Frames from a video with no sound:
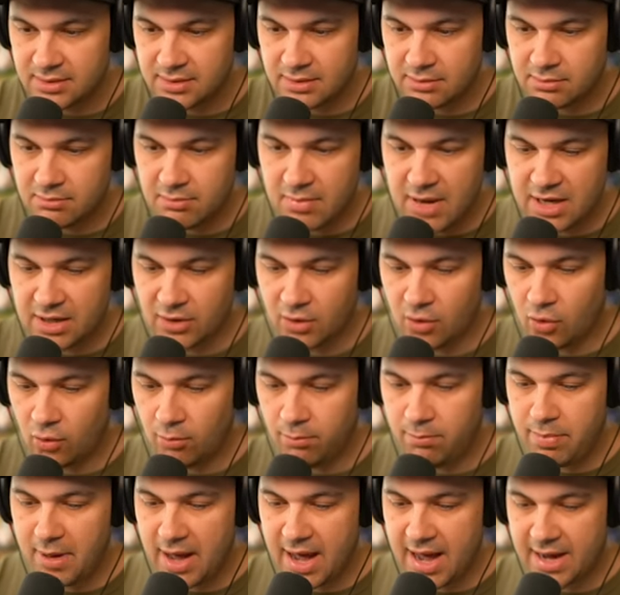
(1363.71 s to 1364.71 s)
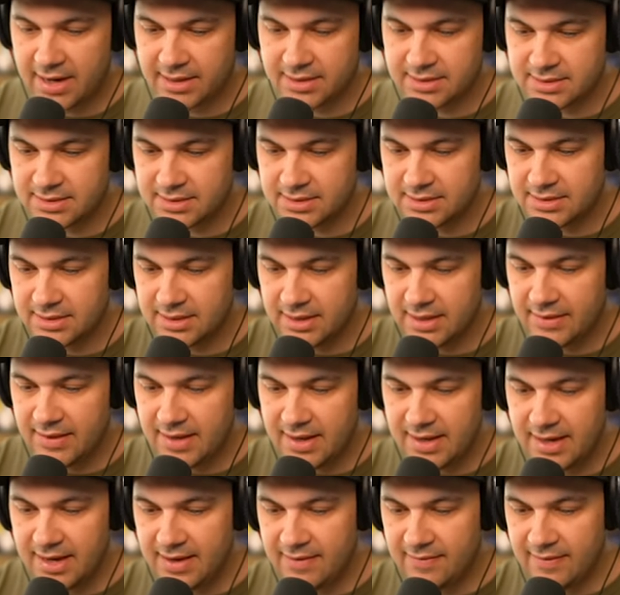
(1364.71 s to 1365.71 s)
The medical box. And
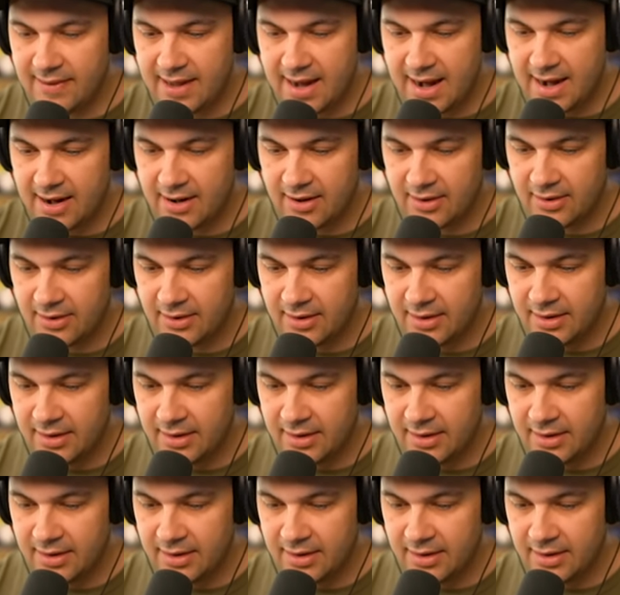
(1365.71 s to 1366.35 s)
then in there